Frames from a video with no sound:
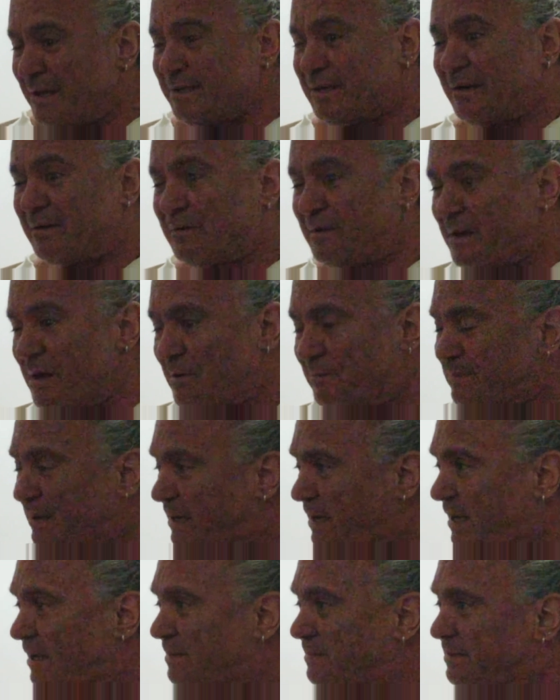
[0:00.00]
than going to help the
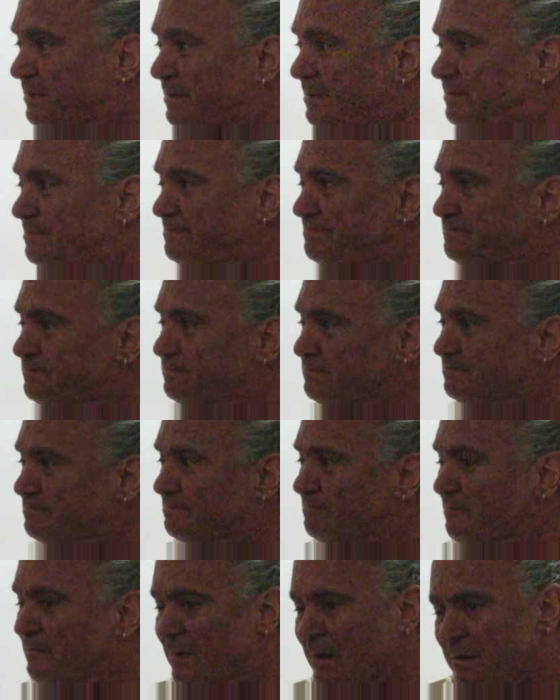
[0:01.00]
kids.
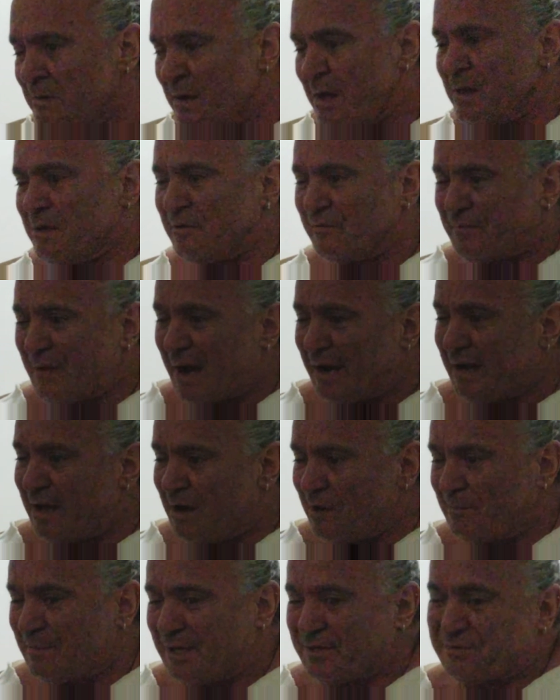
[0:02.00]
If I can
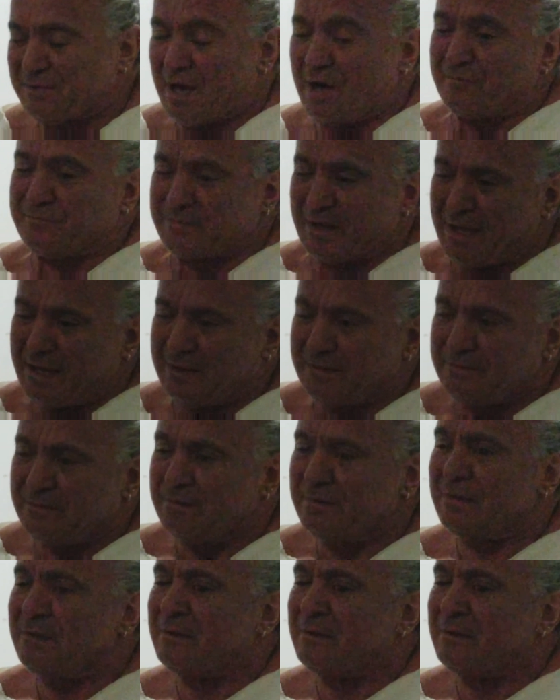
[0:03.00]
help myself, then